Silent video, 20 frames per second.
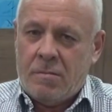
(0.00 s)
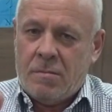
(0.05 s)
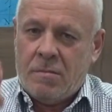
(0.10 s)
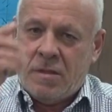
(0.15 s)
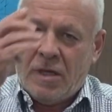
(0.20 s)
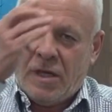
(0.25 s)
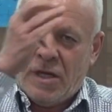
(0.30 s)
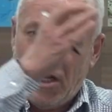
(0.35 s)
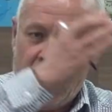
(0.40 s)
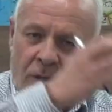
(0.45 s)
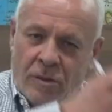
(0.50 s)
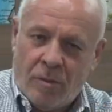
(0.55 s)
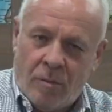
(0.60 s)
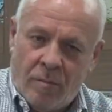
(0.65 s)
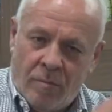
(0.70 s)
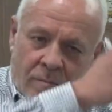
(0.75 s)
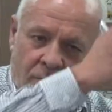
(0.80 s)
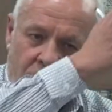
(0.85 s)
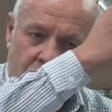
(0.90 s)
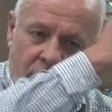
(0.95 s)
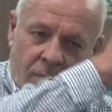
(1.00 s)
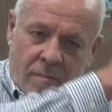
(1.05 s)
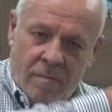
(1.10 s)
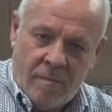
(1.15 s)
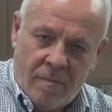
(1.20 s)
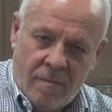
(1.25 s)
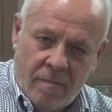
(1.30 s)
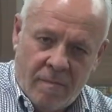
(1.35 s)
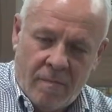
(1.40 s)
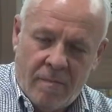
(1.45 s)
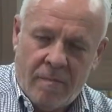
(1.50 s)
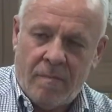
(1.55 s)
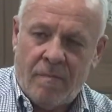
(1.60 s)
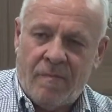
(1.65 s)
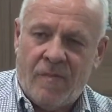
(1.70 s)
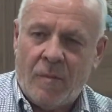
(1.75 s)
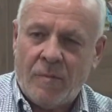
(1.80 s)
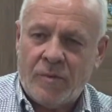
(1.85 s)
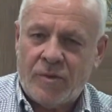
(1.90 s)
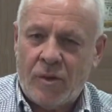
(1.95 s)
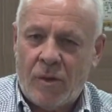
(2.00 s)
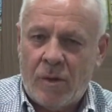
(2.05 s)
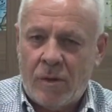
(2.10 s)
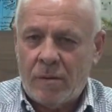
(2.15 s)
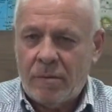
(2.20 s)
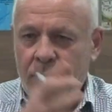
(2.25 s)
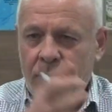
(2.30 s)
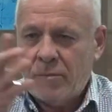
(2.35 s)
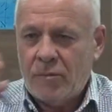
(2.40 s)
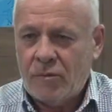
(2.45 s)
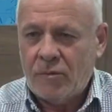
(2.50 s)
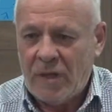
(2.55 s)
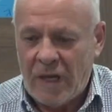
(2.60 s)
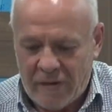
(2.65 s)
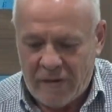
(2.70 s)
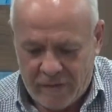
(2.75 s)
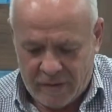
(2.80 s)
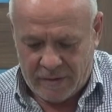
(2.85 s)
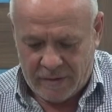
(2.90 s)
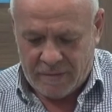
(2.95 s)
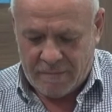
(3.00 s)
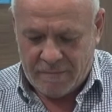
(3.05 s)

the kingdom from Saul to David.